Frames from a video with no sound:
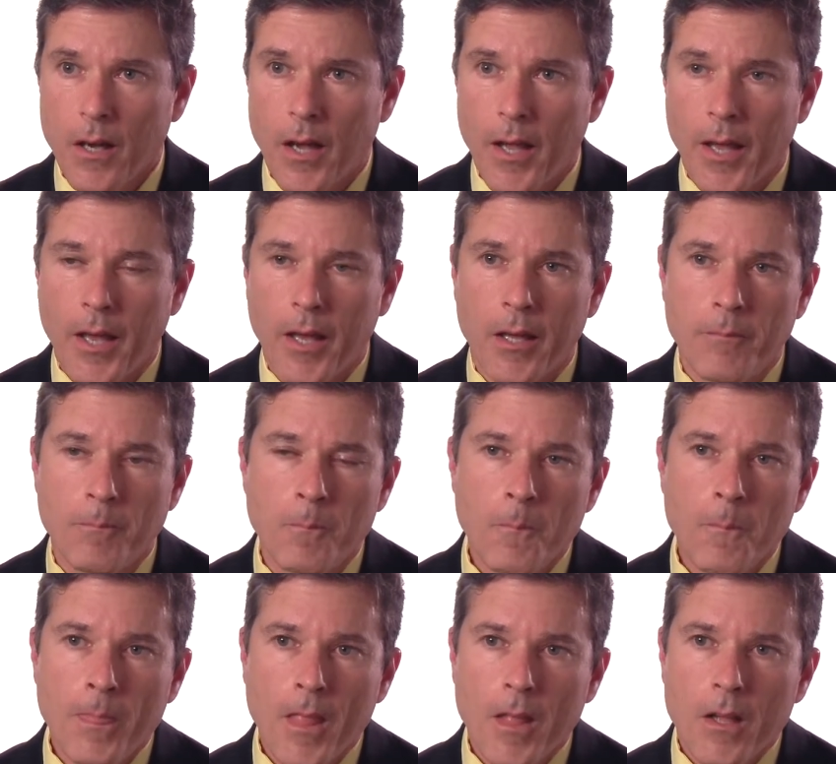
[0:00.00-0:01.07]
And
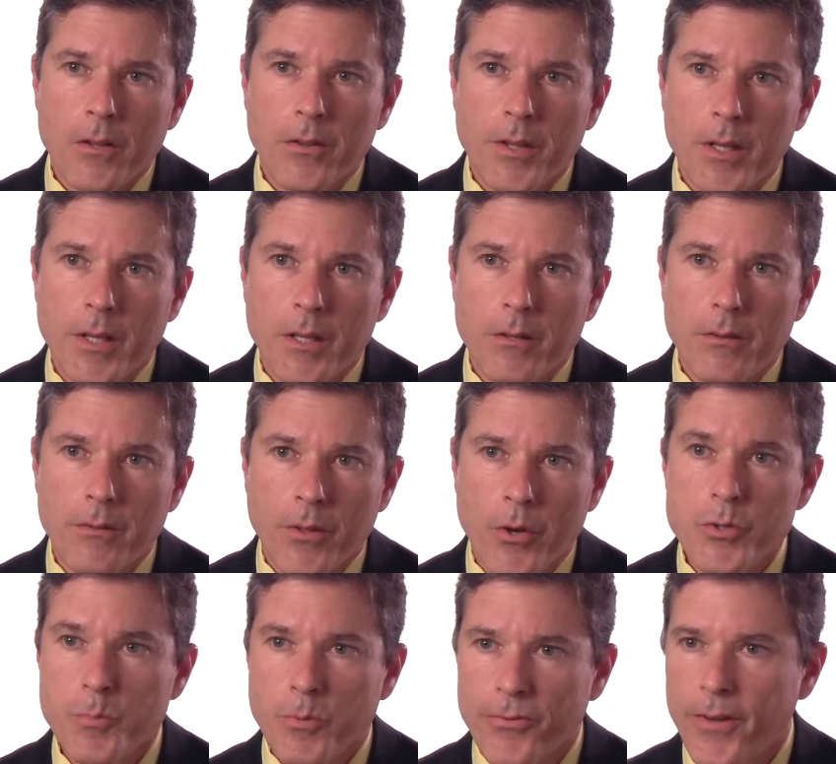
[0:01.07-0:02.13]

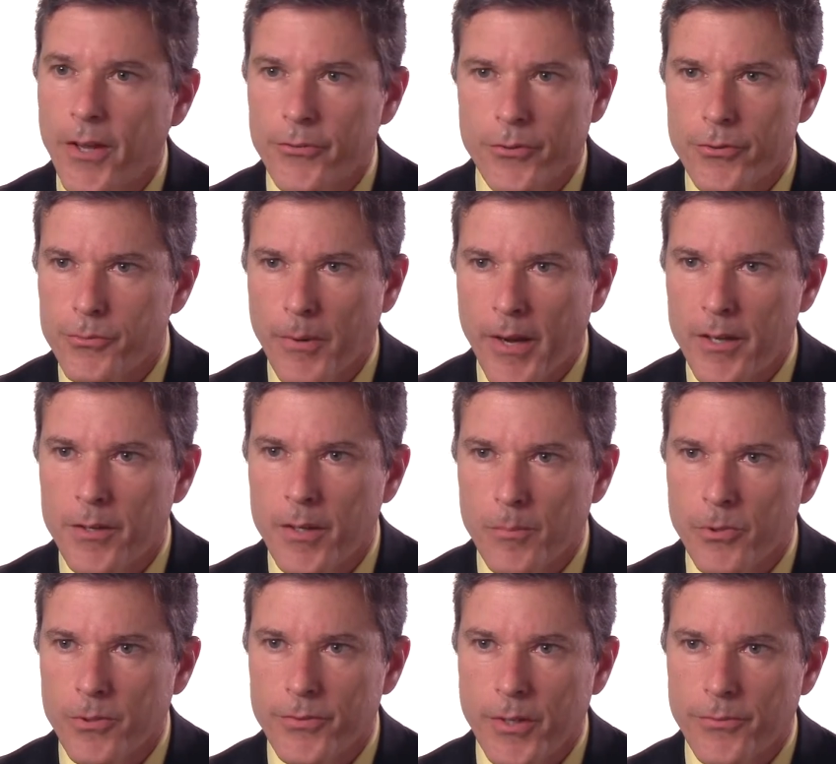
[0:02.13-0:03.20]
those professors ran a
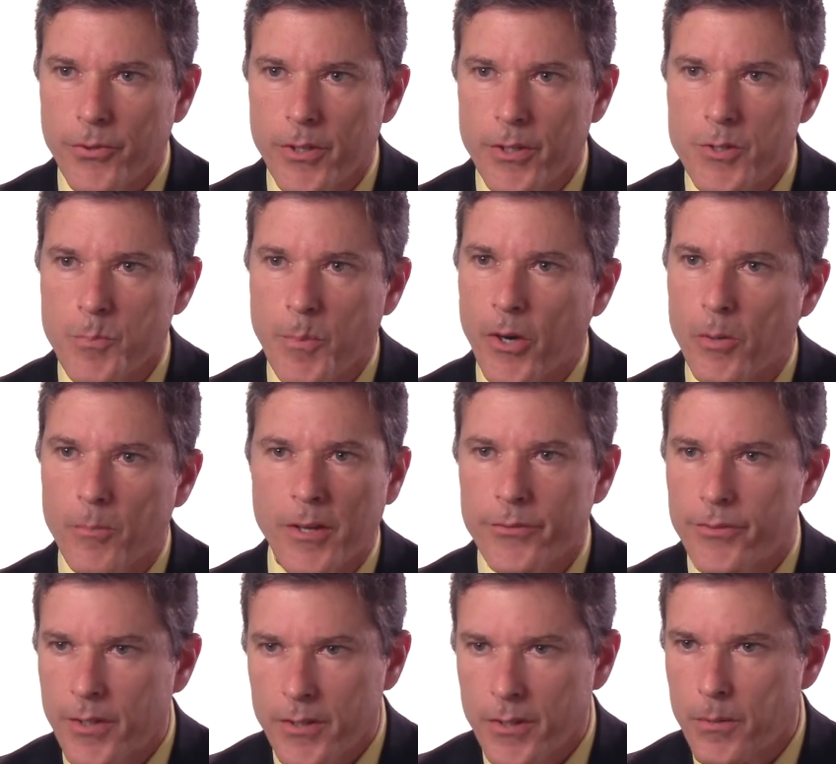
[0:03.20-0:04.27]
number of different
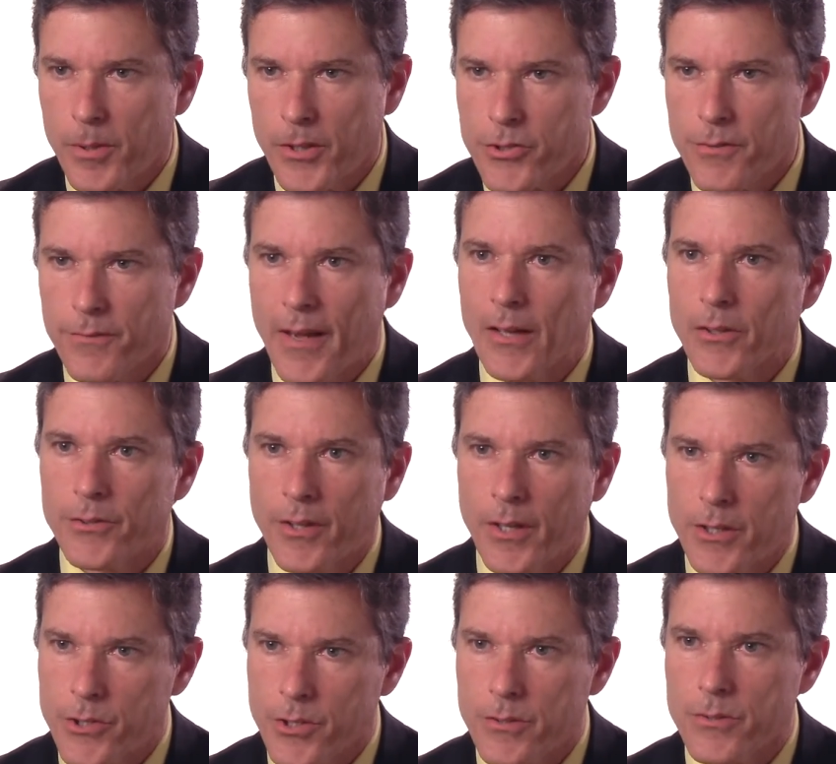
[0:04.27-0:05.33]
experiments. They did a bunch of
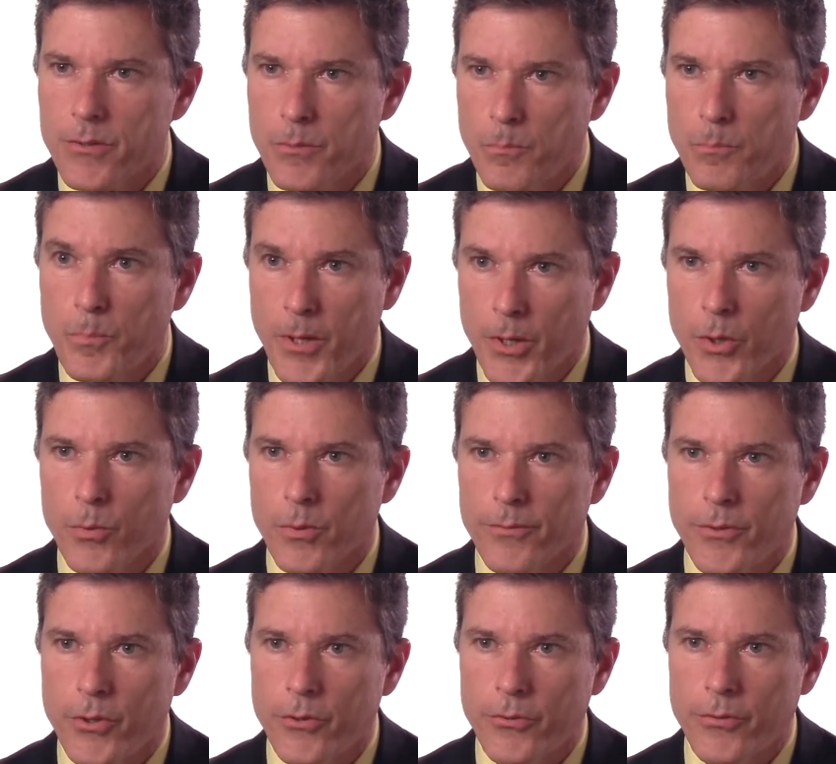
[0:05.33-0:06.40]
validations and peer
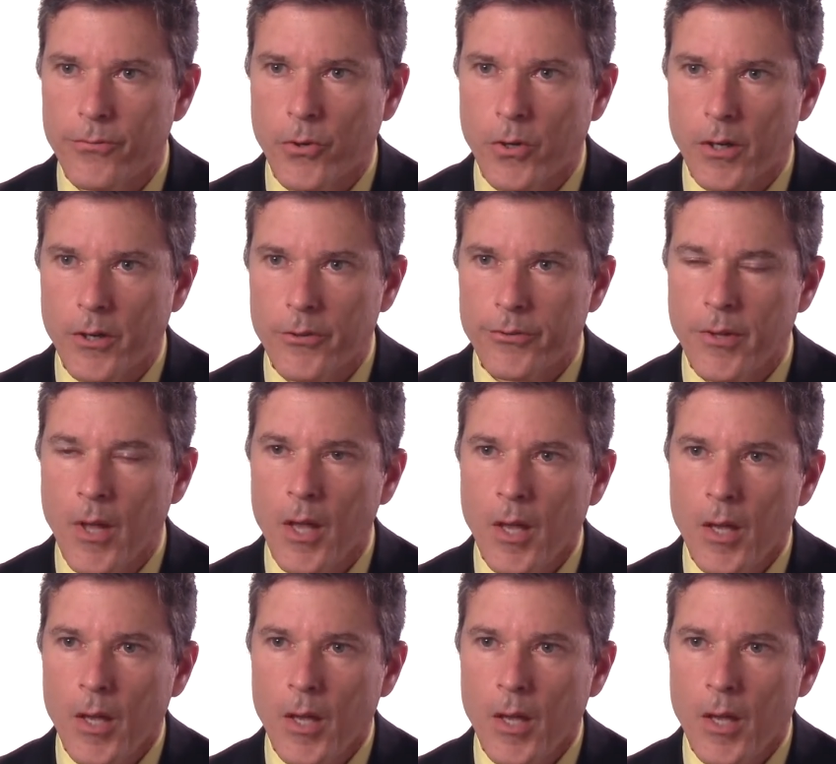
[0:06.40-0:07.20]
reviews for us.